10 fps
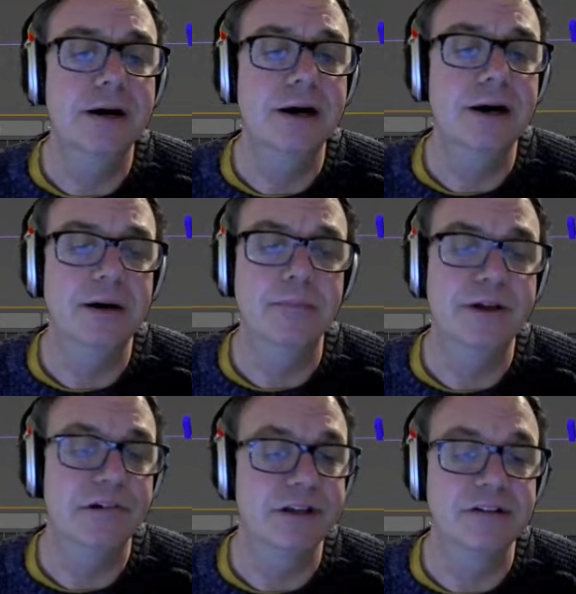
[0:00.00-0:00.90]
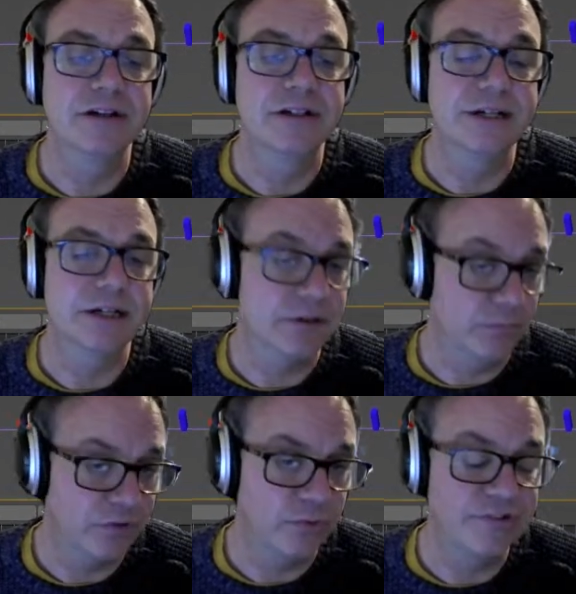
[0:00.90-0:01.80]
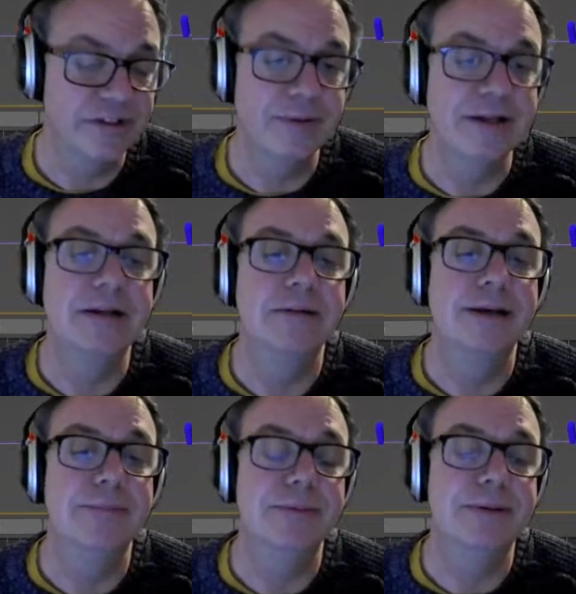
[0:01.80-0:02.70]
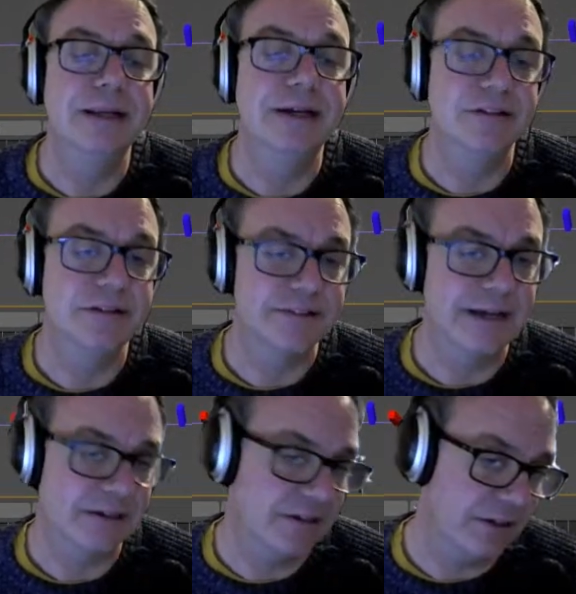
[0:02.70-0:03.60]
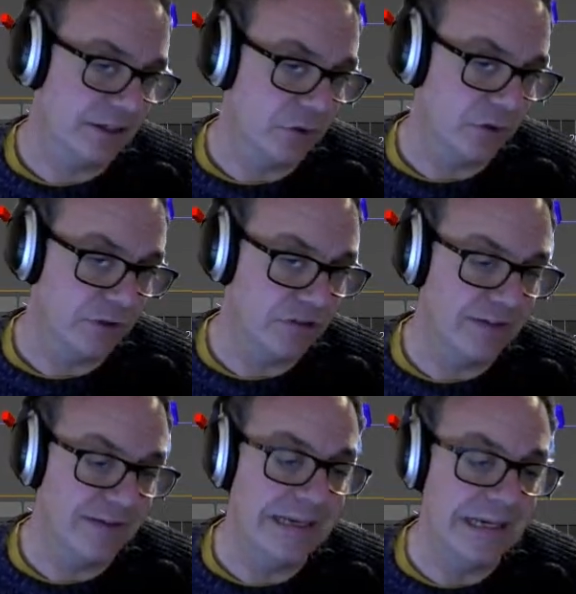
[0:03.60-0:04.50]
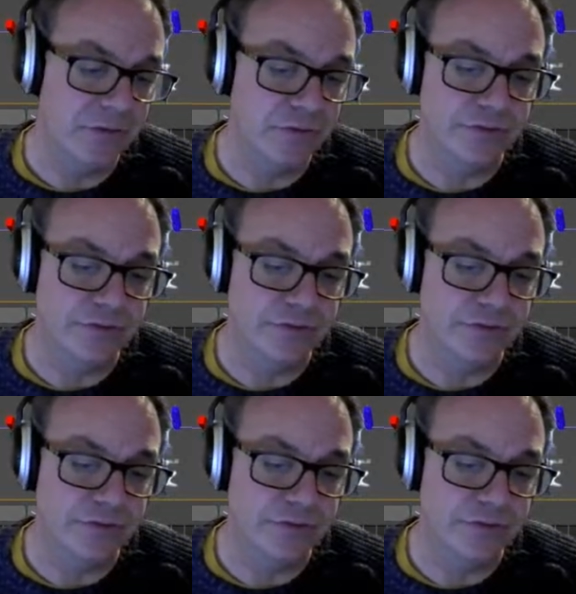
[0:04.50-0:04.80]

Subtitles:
there are things like which we'll see maybe a bit later. There's actually, like, you can return the length of the